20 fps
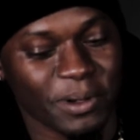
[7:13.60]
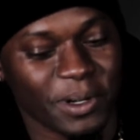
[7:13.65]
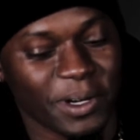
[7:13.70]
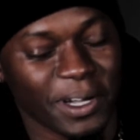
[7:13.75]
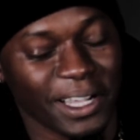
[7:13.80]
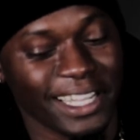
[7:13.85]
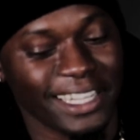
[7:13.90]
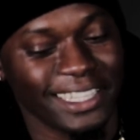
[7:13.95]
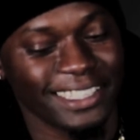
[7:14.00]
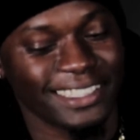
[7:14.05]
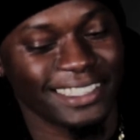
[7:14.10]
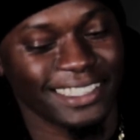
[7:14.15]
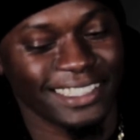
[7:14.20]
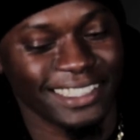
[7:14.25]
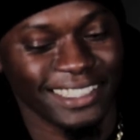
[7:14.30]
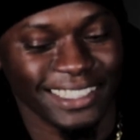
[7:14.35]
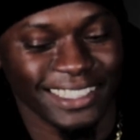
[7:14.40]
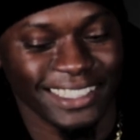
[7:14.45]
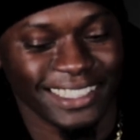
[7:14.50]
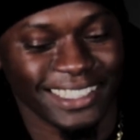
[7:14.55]
Something
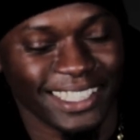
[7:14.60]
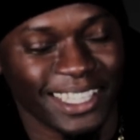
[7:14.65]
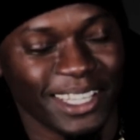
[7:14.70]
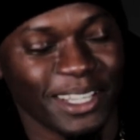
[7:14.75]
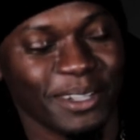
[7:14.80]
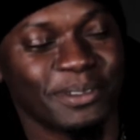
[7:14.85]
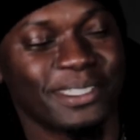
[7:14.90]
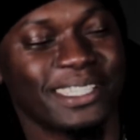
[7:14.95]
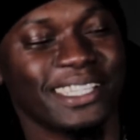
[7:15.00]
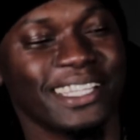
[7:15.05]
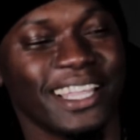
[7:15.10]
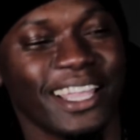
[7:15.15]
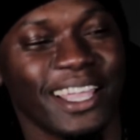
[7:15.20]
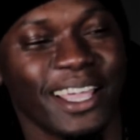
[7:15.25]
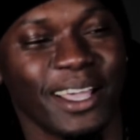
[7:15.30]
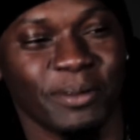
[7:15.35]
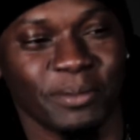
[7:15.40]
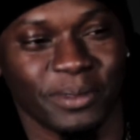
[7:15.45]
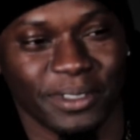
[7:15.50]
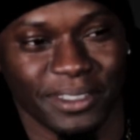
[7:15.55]
crazy, MC
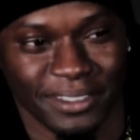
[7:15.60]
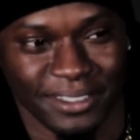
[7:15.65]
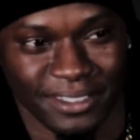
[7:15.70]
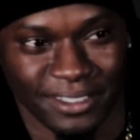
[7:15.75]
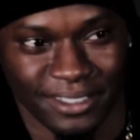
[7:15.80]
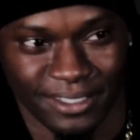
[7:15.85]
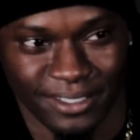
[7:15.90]
Hammer.